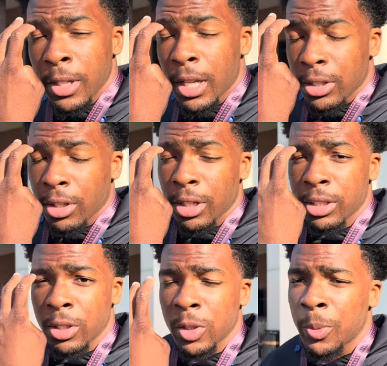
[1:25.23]
Yes, sir.
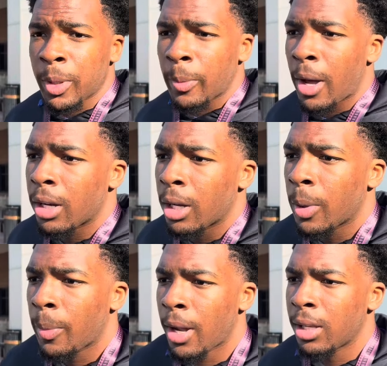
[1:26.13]
Yes, sir. Spend about uh,
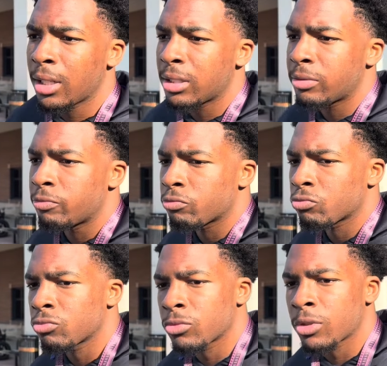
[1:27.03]
probably um,
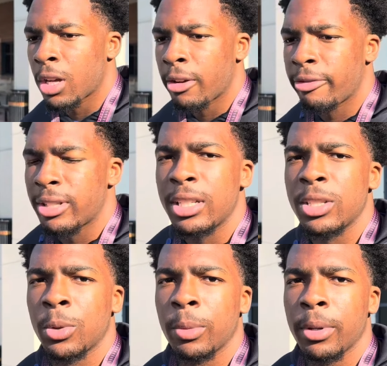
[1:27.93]
uh, 15,
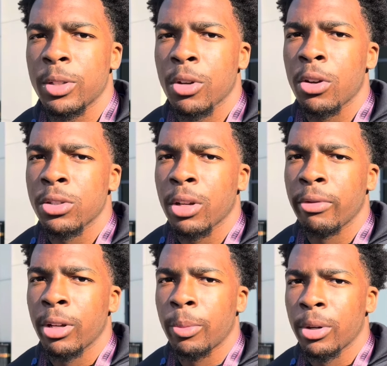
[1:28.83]
20 minutes with Coach
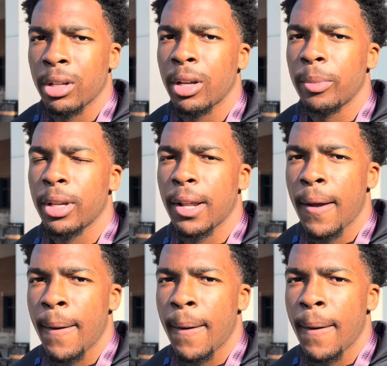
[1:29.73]
Norvell. Pretty good meeting.